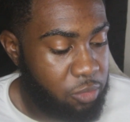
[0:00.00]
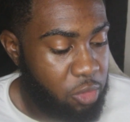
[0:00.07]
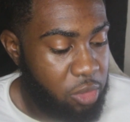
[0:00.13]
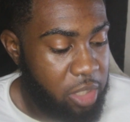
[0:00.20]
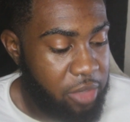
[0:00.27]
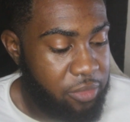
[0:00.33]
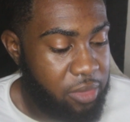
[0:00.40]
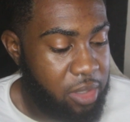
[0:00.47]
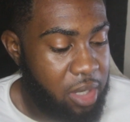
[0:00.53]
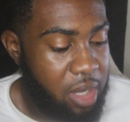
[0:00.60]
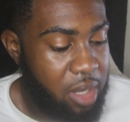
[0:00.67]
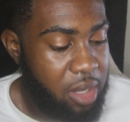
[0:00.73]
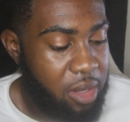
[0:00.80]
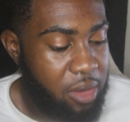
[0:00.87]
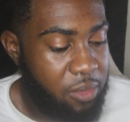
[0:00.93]
one
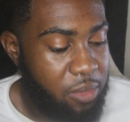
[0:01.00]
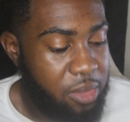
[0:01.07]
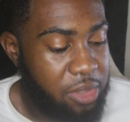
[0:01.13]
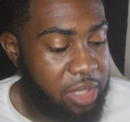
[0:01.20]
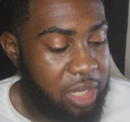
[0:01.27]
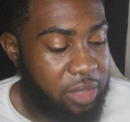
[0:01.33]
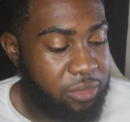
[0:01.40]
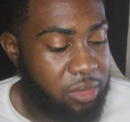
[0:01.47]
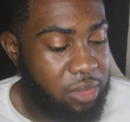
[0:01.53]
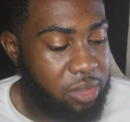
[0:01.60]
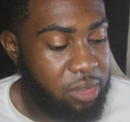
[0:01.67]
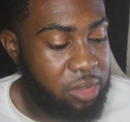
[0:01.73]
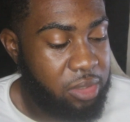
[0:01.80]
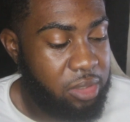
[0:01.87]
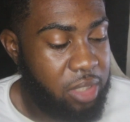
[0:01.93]
thing I've
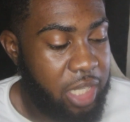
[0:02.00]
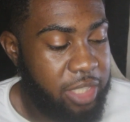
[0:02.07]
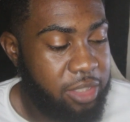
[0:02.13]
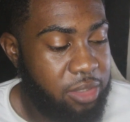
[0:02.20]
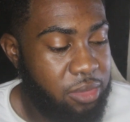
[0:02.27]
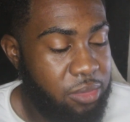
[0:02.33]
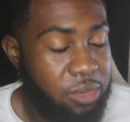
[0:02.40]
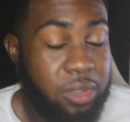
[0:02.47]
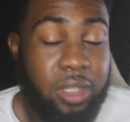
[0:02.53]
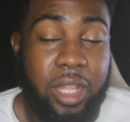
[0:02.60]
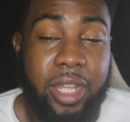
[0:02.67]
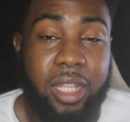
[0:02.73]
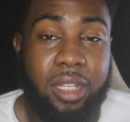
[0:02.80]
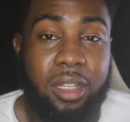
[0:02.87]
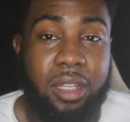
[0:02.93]
learned after doing
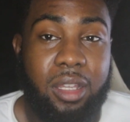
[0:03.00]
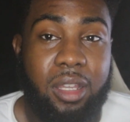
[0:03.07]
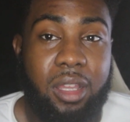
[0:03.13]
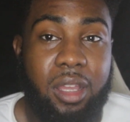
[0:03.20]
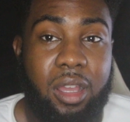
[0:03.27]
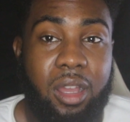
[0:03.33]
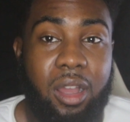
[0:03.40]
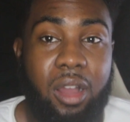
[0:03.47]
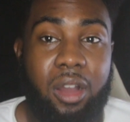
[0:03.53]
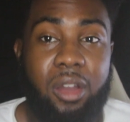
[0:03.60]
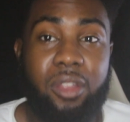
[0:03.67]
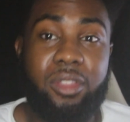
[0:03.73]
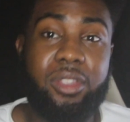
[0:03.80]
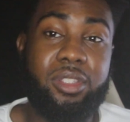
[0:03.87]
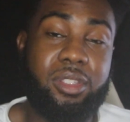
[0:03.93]
like
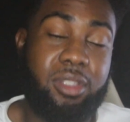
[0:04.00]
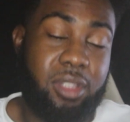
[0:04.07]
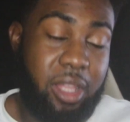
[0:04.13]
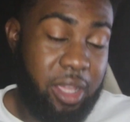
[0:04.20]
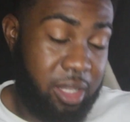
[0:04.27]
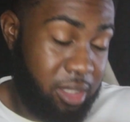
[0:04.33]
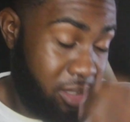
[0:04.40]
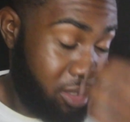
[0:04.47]
all this like